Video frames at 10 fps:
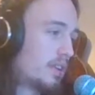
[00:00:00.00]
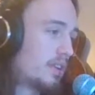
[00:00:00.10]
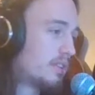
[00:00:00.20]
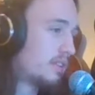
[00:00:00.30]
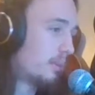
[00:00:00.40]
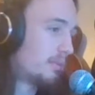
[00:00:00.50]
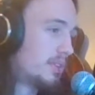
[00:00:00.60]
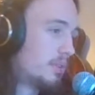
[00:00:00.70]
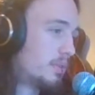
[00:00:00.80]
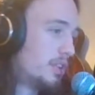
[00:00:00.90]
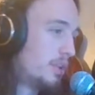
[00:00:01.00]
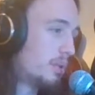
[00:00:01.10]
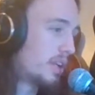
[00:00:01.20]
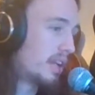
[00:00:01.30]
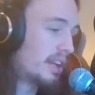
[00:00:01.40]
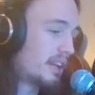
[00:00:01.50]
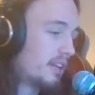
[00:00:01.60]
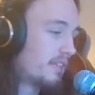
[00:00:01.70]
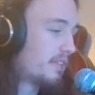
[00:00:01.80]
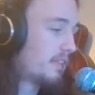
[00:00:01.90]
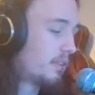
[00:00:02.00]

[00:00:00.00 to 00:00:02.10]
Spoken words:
Don't Stop Till You Get Enough,